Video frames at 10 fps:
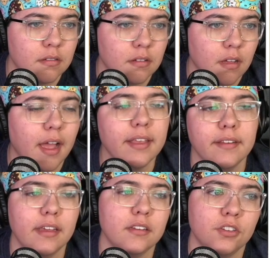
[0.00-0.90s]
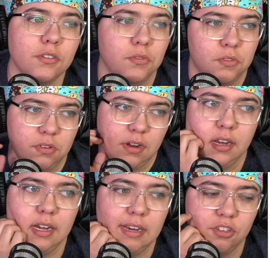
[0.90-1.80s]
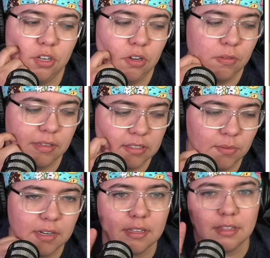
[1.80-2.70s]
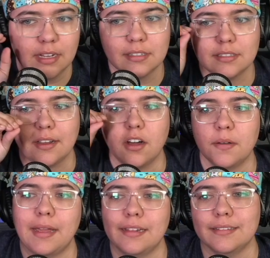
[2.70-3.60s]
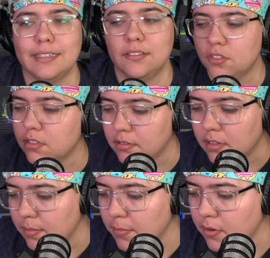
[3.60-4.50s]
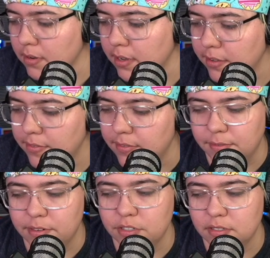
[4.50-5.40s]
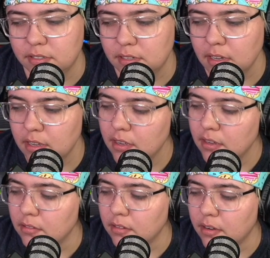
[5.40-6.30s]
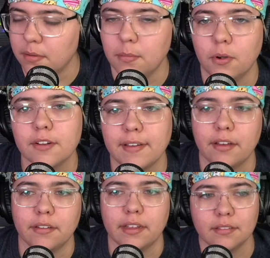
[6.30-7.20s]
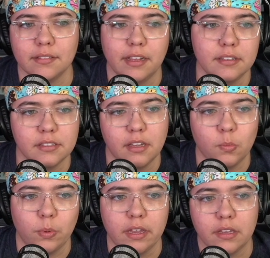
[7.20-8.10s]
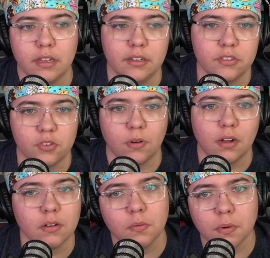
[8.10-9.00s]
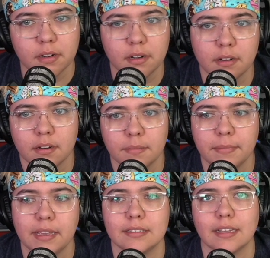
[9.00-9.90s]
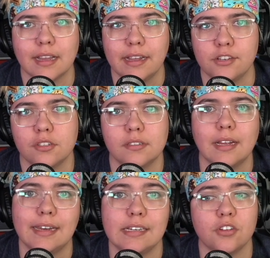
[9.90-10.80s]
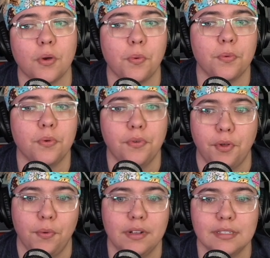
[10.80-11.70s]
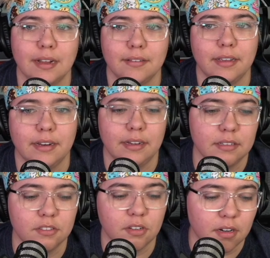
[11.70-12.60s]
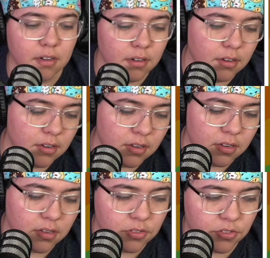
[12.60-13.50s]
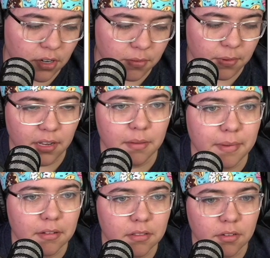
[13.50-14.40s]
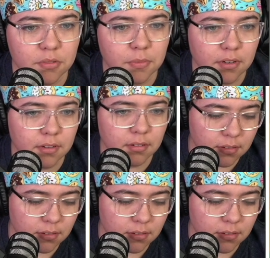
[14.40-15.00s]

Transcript: I need to, this is one of the things that's like on my list to learn more of, which is learn more of how like lazy, weak, and strong work. Because like, I don't know exactly, and I need to start reading about those more.